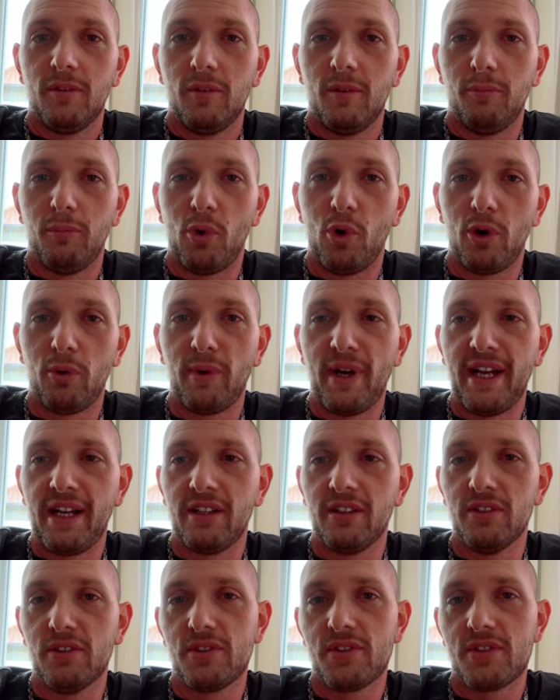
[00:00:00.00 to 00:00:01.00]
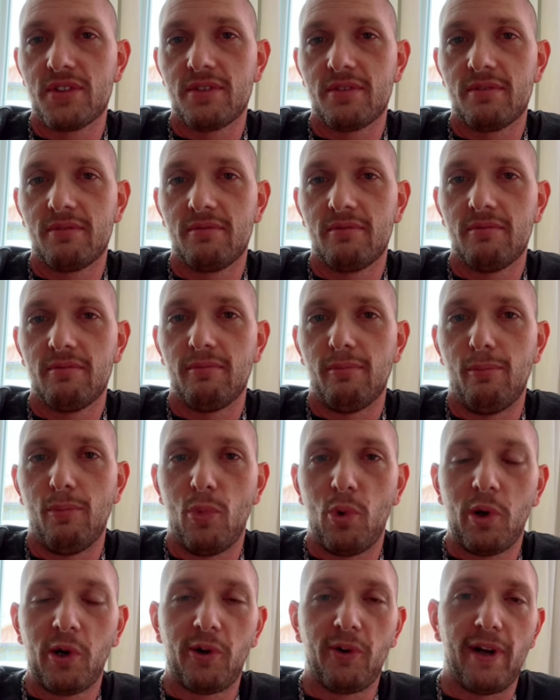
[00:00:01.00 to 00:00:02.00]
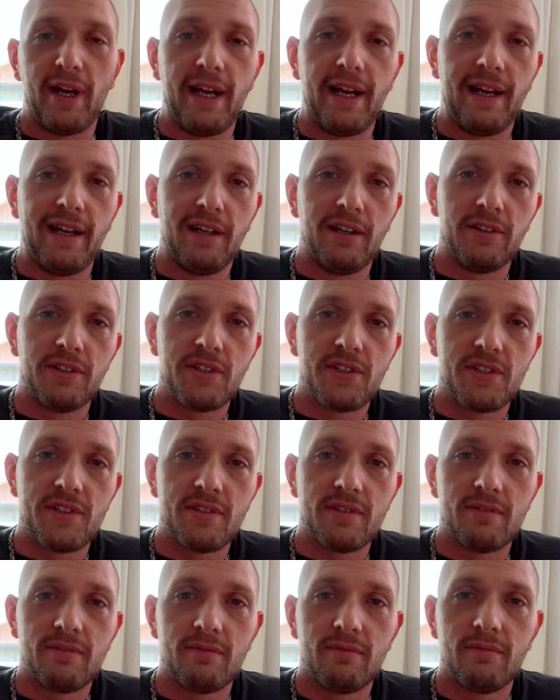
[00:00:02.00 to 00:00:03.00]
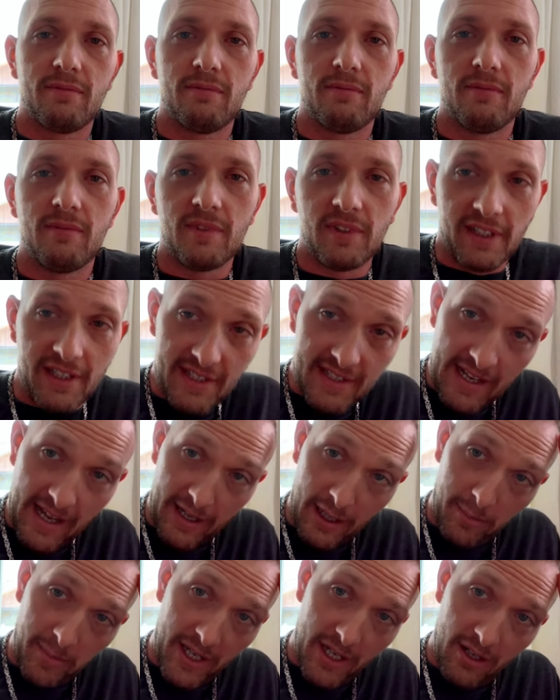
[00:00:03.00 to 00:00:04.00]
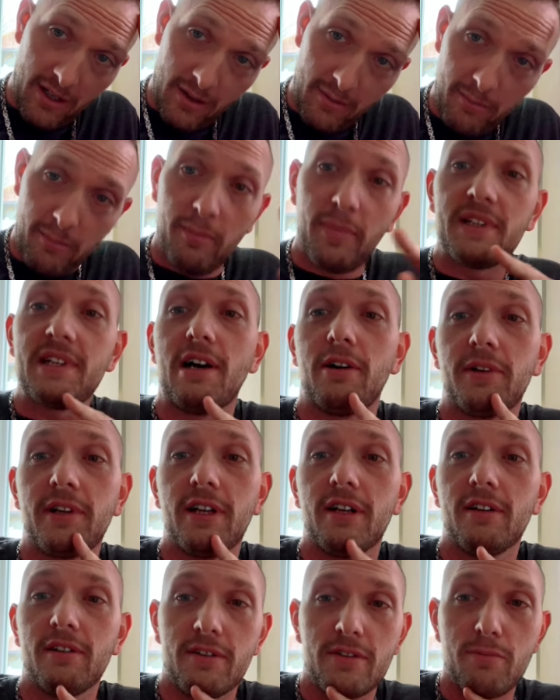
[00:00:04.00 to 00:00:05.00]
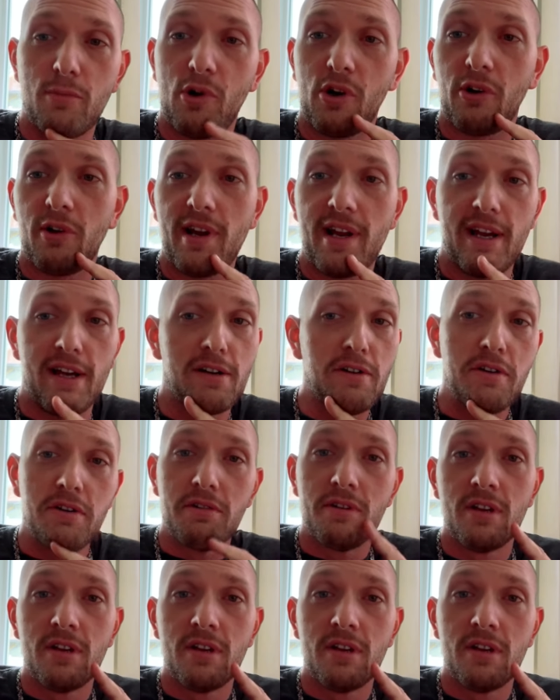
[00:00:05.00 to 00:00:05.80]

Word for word: More wrinkles, more gray hairs. At least not up here, but down here there's more gray hairs.